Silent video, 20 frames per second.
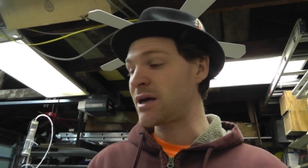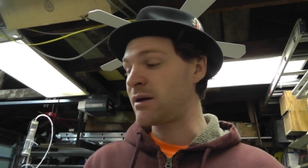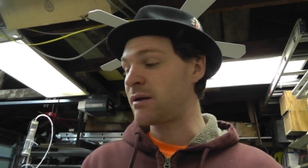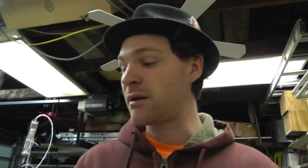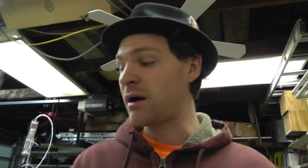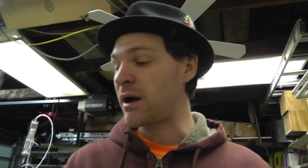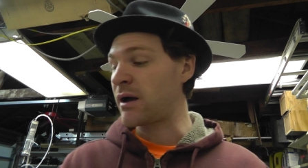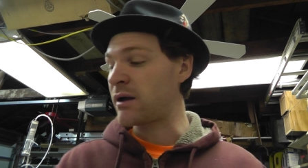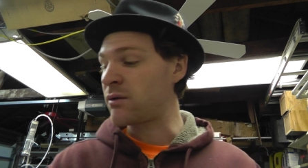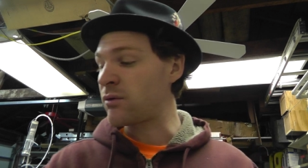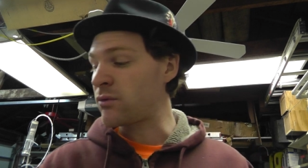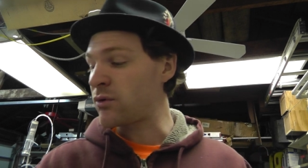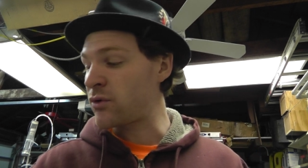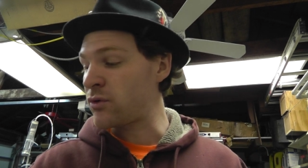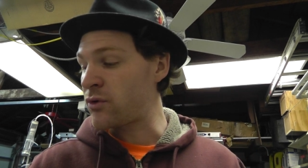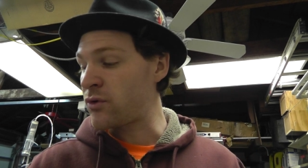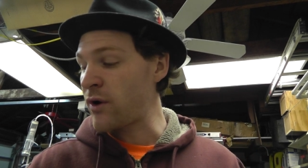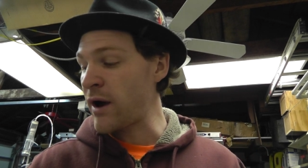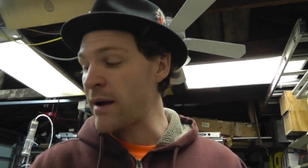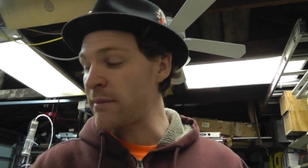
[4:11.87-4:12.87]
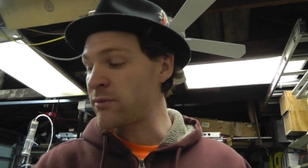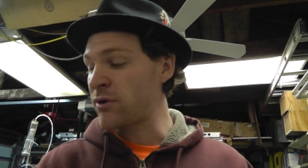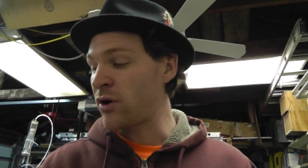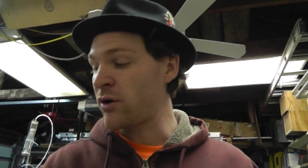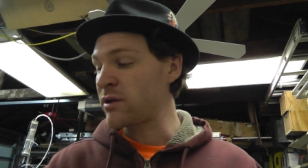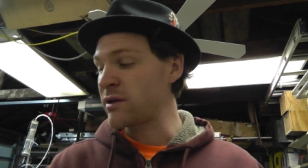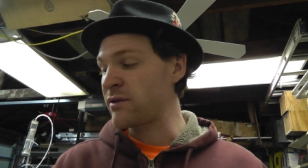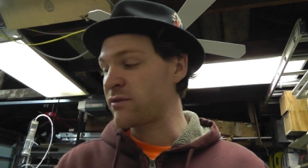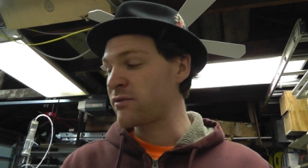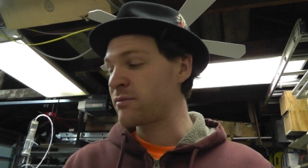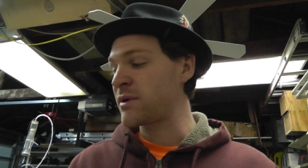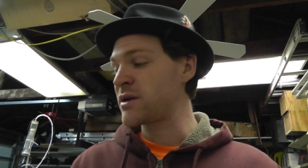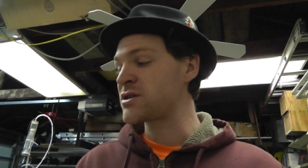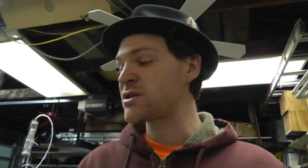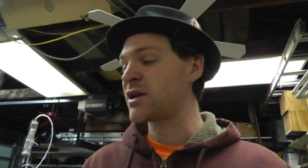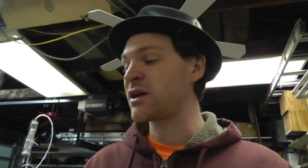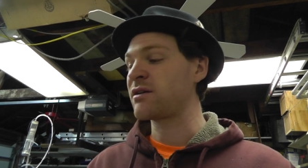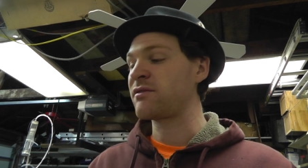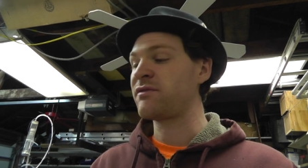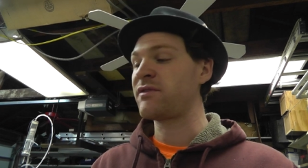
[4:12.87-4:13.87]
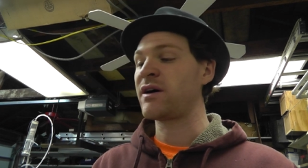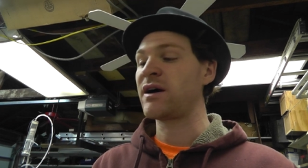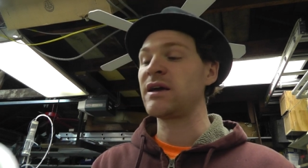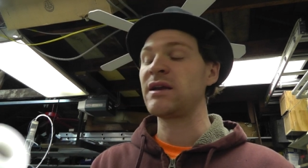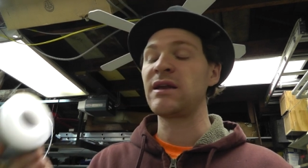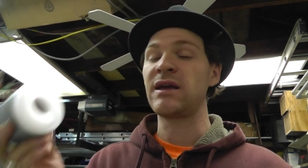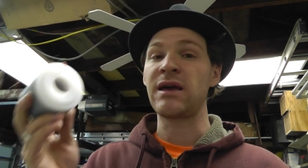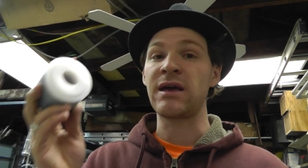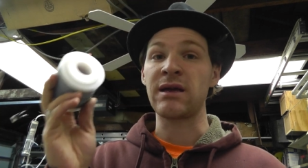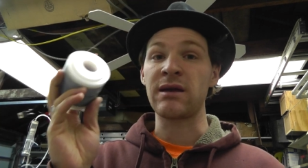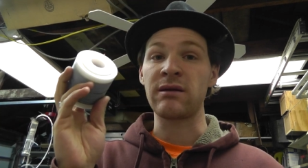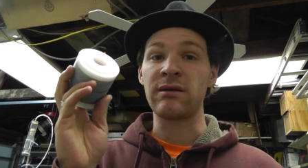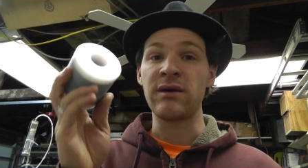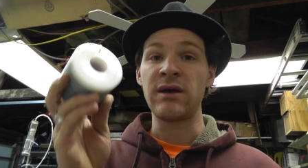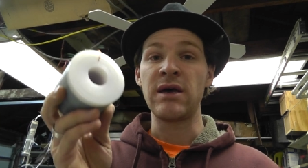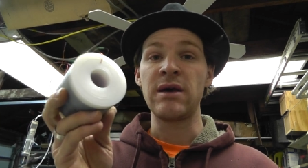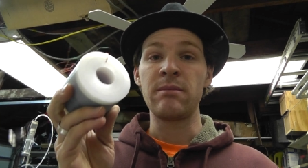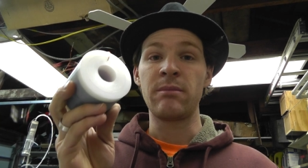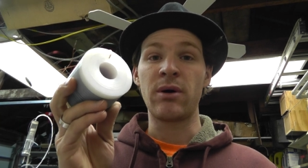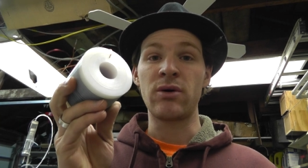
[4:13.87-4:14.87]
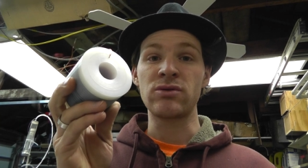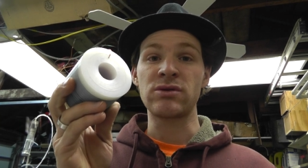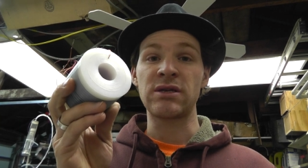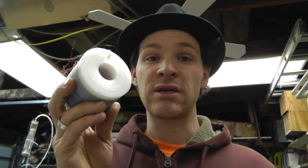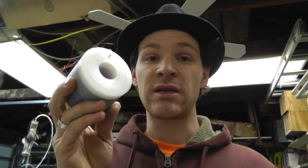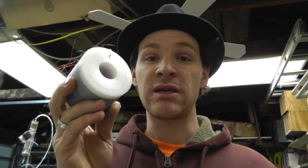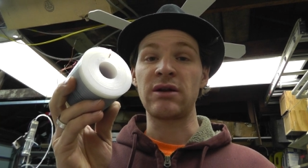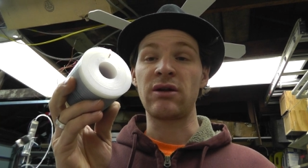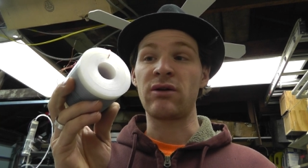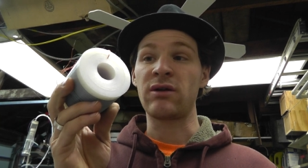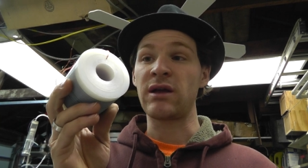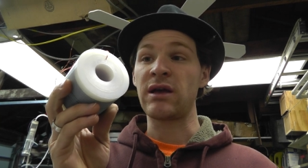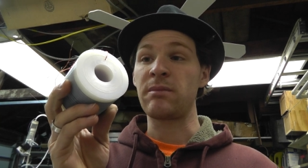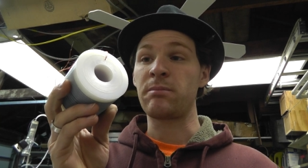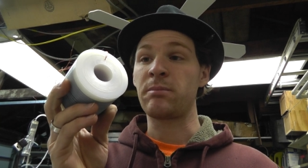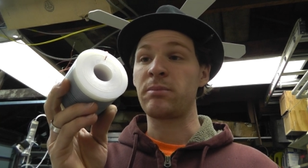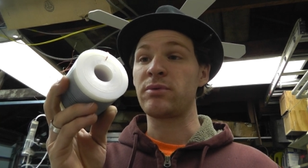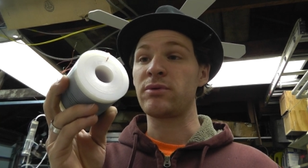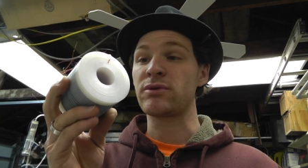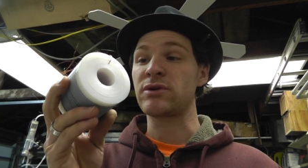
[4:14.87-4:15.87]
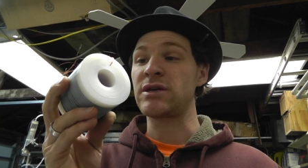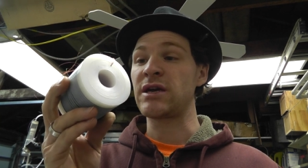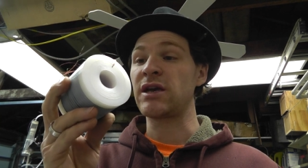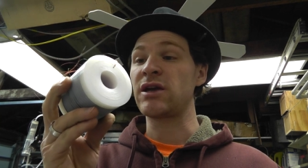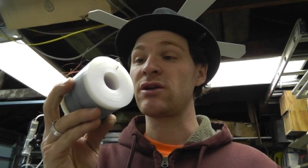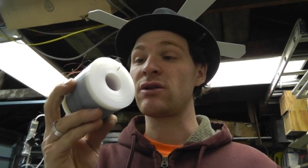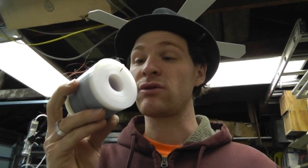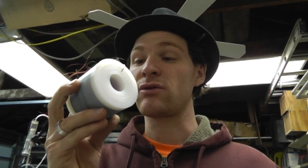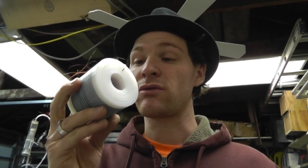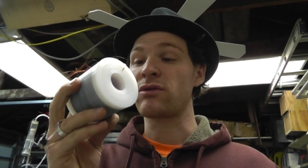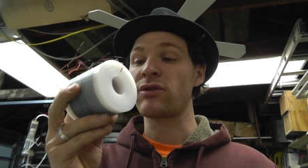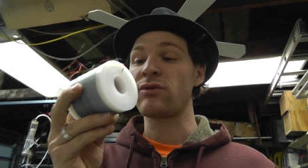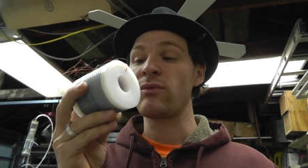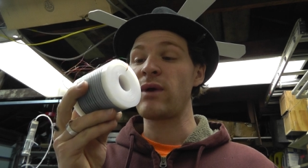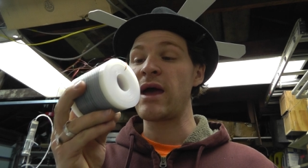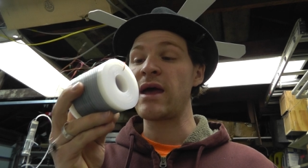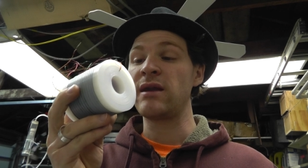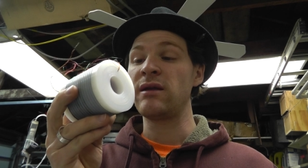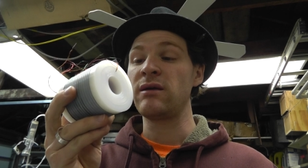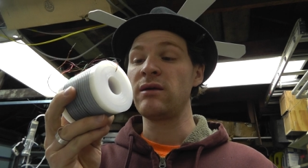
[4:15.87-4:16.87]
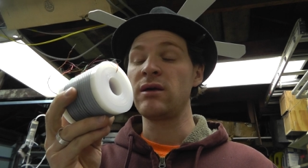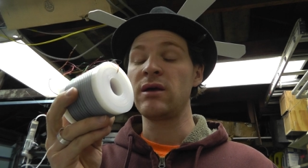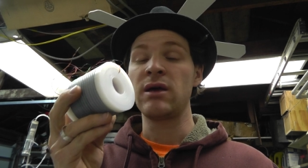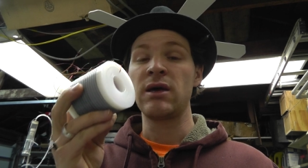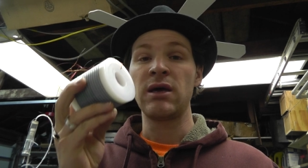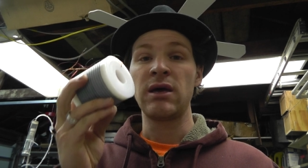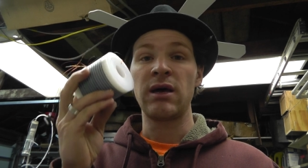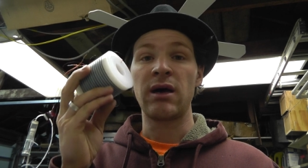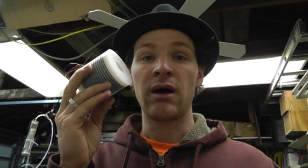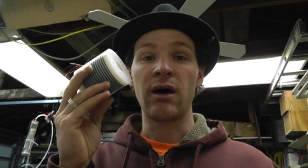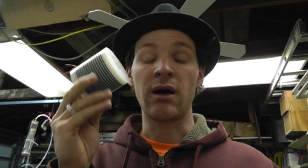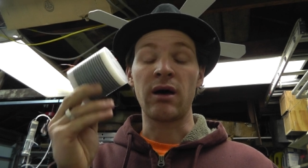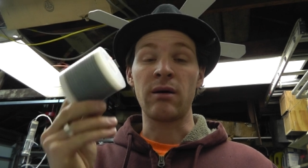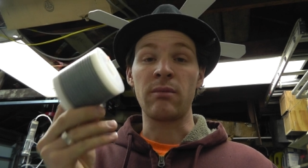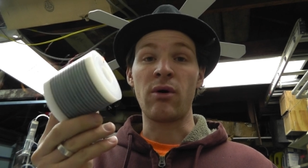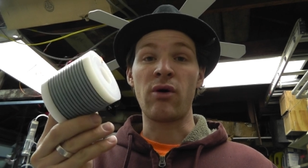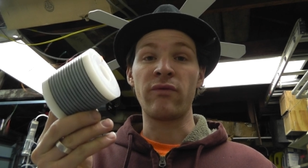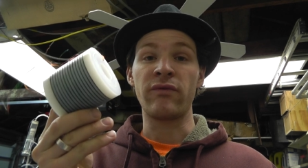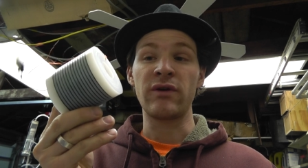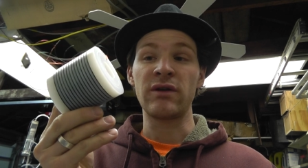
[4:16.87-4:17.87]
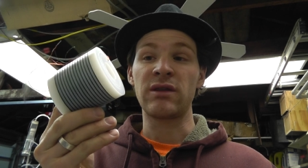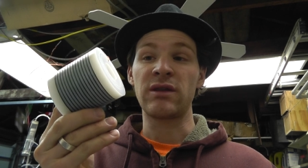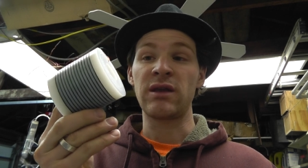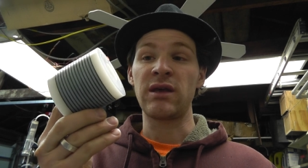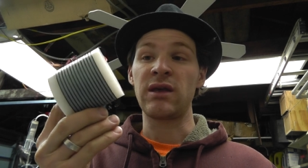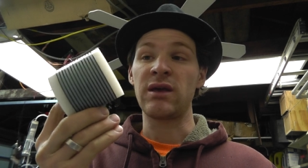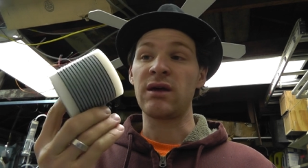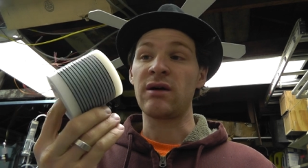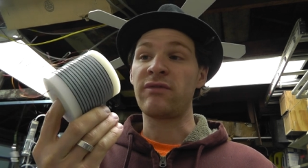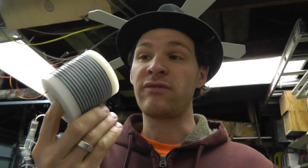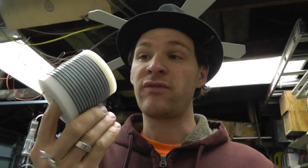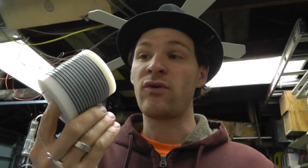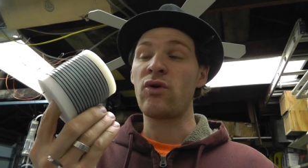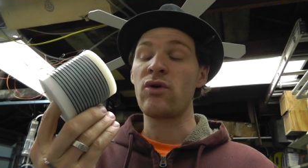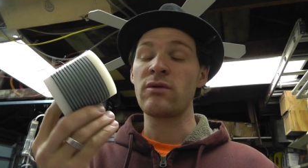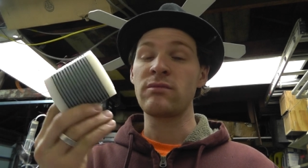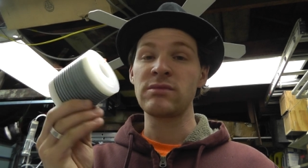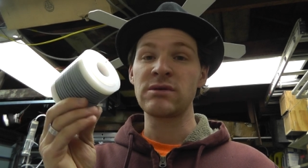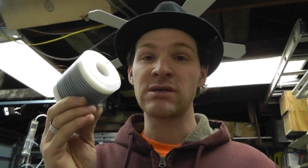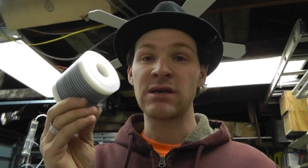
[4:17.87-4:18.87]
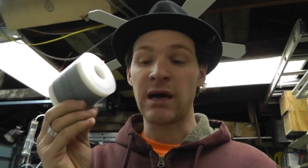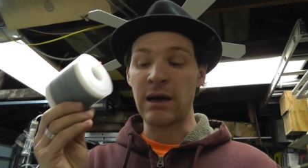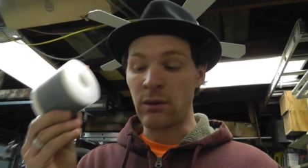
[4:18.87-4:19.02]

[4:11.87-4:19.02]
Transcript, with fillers: I, I, grabbed all the information I could find and posted it on a particular thread um, over at the uh, forums.